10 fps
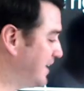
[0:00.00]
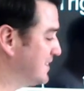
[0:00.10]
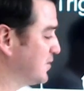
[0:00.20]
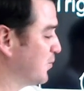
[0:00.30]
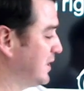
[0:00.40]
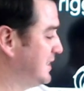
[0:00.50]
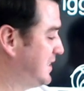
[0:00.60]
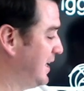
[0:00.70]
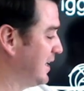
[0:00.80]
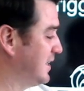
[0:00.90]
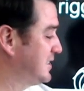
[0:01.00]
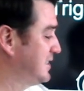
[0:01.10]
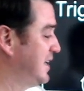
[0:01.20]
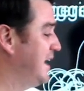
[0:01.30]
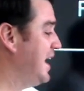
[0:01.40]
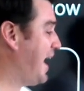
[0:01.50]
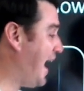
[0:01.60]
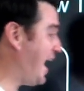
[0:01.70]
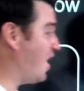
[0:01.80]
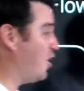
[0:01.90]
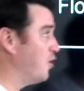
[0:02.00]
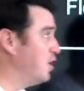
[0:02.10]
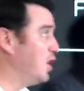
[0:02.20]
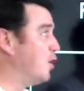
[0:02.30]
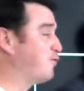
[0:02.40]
That doesn't really tell us how